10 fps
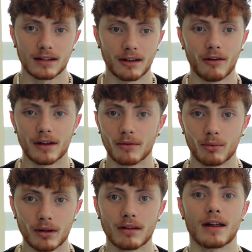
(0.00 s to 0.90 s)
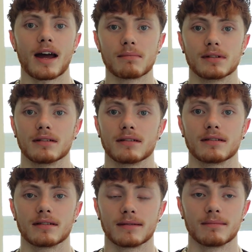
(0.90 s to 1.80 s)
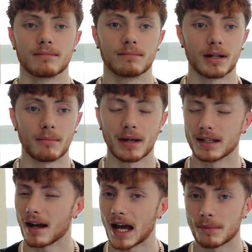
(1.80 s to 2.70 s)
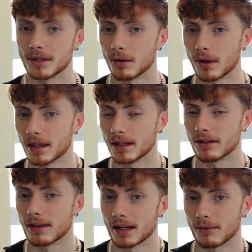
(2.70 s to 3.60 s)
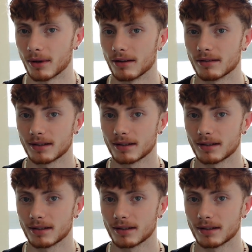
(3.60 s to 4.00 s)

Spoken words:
It will happen, but it may not happen the way that you think it will.